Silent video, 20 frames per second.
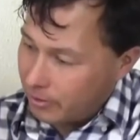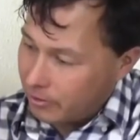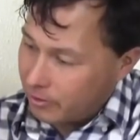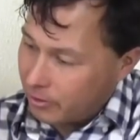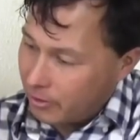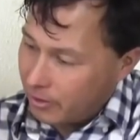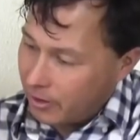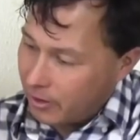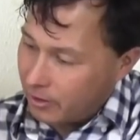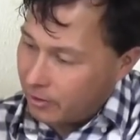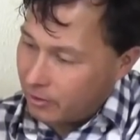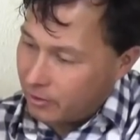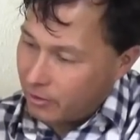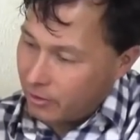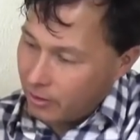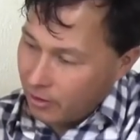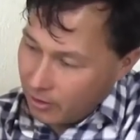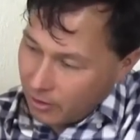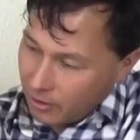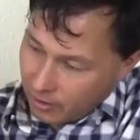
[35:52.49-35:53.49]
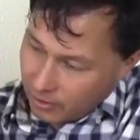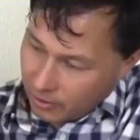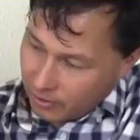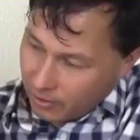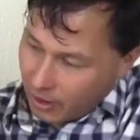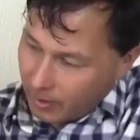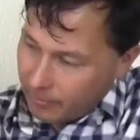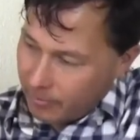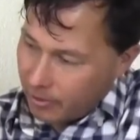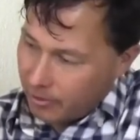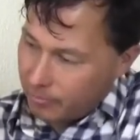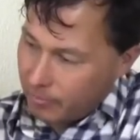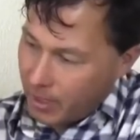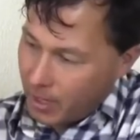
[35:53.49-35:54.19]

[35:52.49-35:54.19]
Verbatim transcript: Let's go ahead and stop this